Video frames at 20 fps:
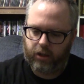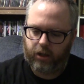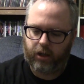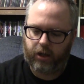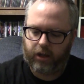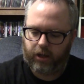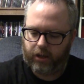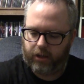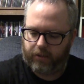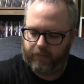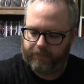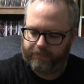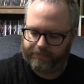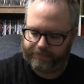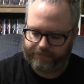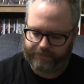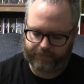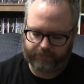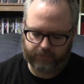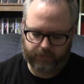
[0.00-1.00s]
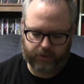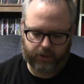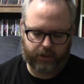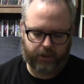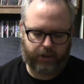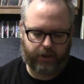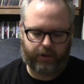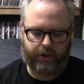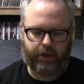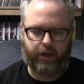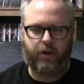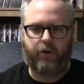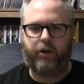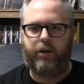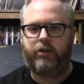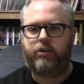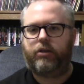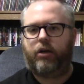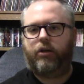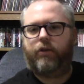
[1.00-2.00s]
Um, here you go.
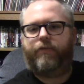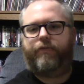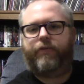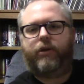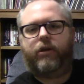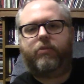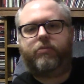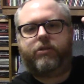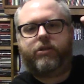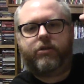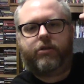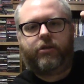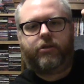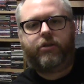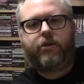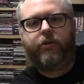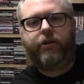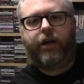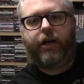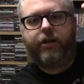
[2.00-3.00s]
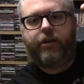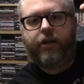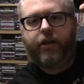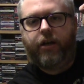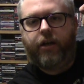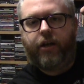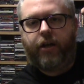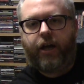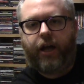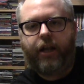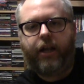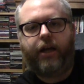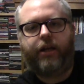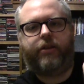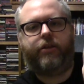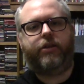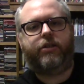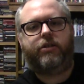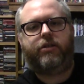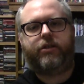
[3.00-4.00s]
Here's all the films. So you got, I
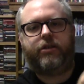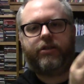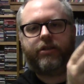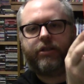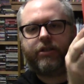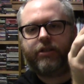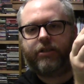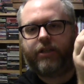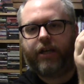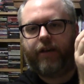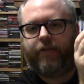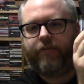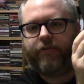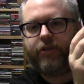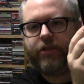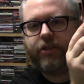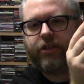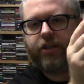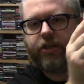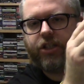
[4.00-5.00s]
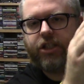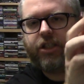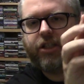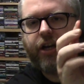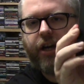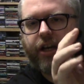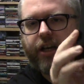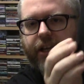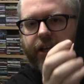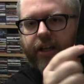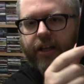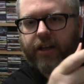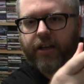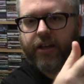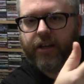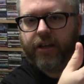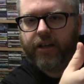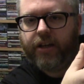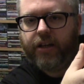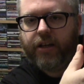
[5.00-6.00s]
like this because it does have, there's Chucky.
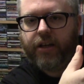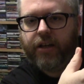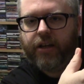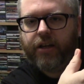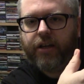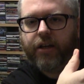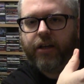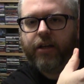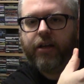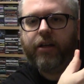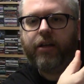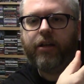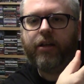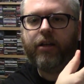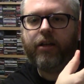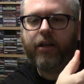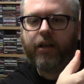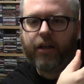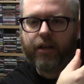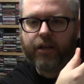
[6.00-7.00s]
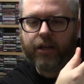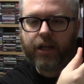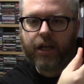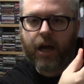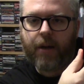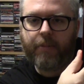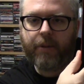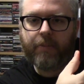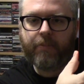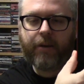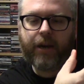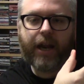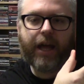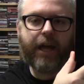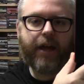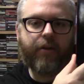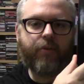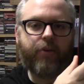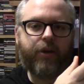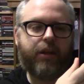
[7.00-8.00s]
Come and
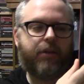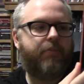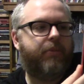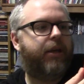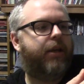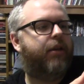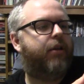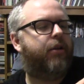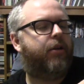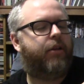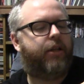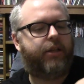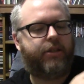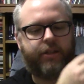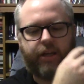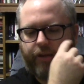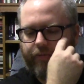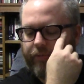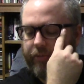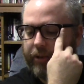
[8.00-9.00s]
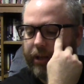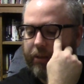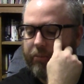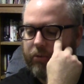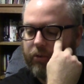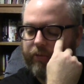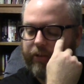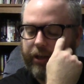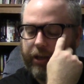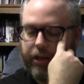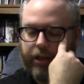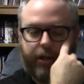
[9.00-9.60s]
play with me. No, that's not from that movie.